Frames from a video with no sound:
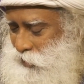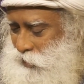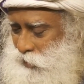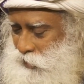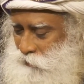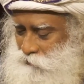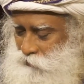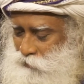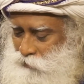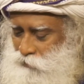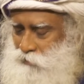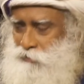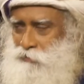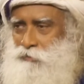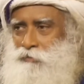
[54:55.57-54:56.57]
if
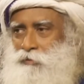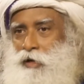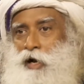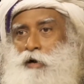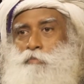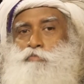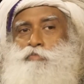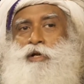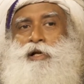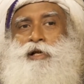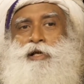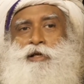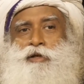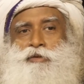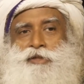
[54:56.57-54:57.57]
you are
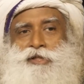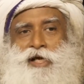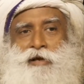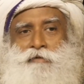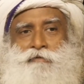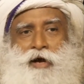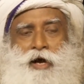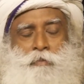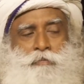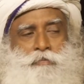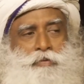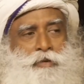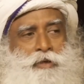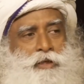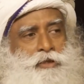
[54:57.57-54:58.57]
building yourself
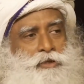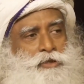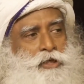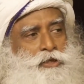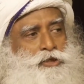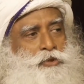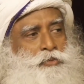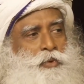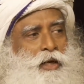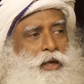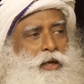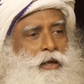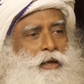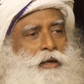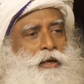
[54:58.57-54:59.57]
up in such a
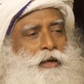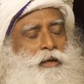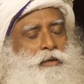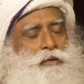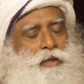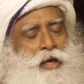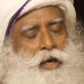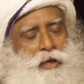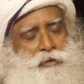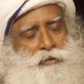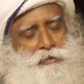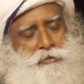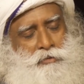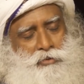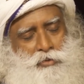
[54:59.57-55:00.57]
way that
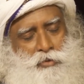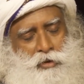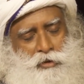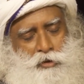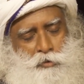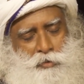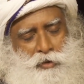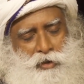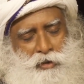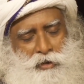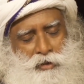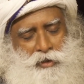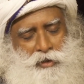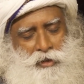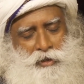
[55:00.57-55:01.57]
you want to be
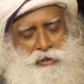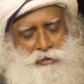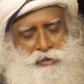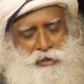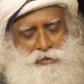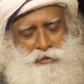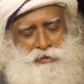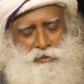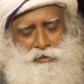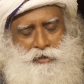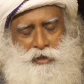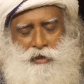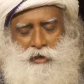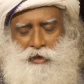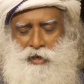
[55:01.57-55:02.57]
in such a
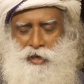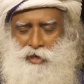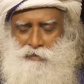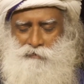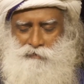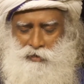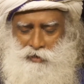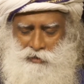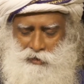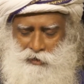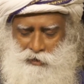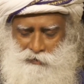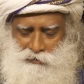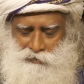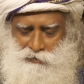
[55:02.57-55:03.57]
state, life and
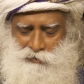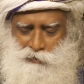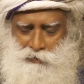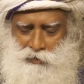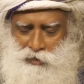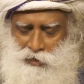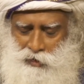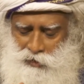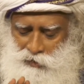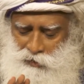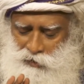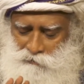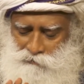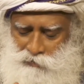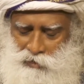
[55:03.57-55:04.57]
death, you can handle
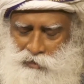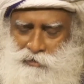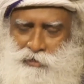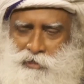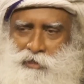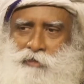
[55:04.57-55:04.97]
effortlessly.